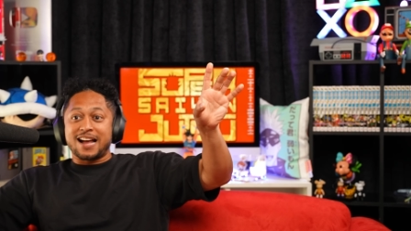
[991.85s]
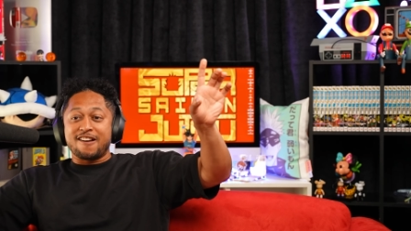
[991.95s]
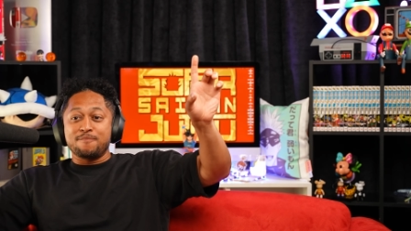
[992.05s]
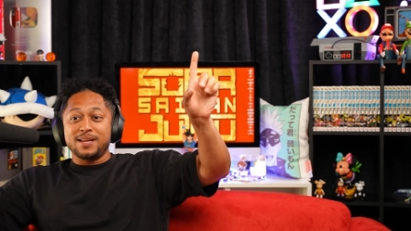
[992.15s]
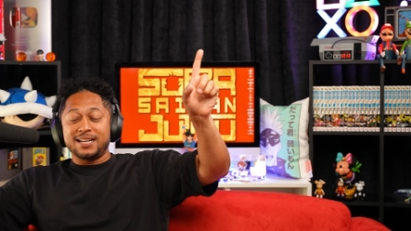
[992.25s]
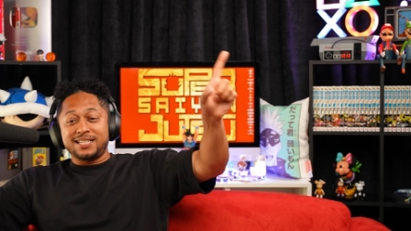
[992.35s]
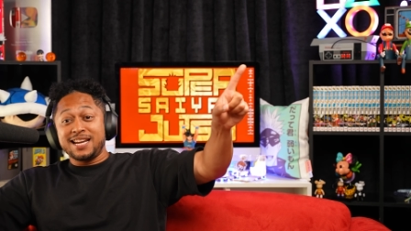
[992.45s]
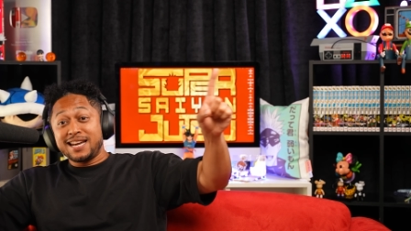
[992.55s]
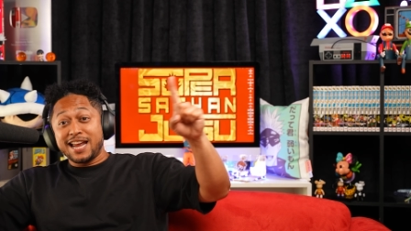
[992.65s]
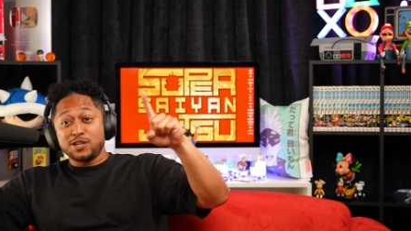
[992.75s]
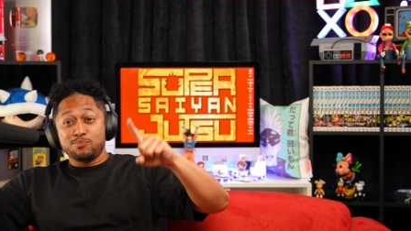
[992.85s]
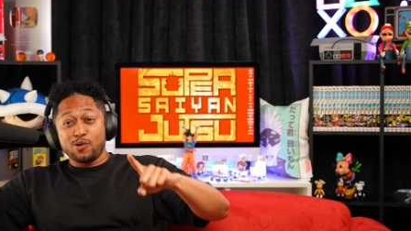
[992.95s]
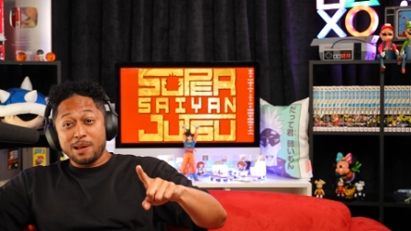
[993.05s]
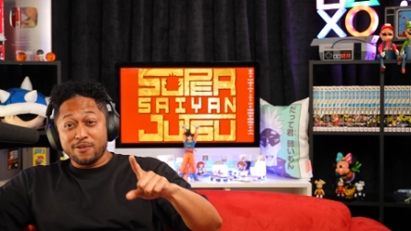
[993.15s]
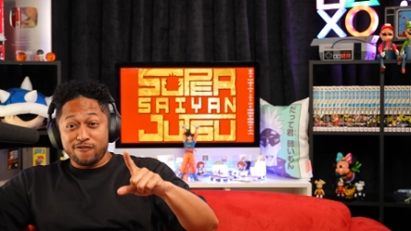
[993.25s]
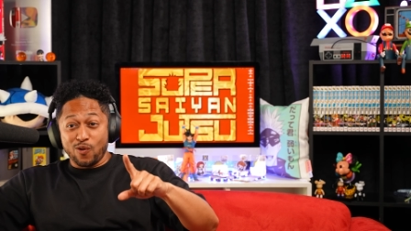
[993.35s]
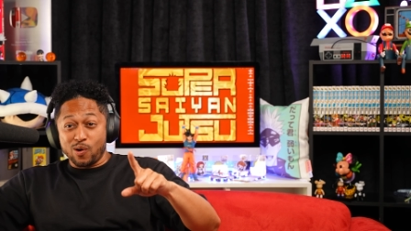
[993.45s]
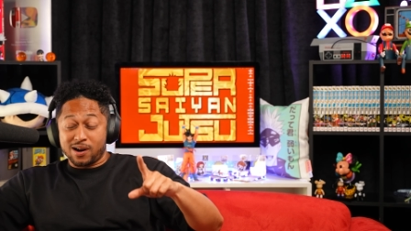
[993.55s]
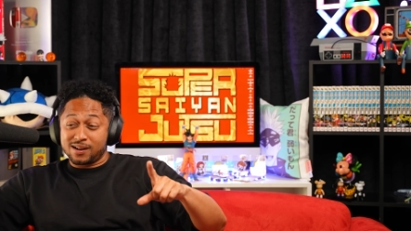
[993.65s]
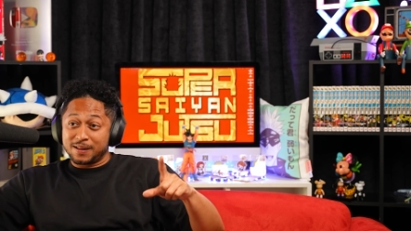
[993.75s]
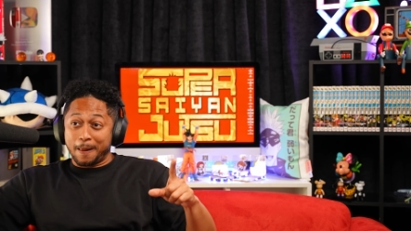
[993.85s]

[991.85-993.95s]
I've been a teenage boy before.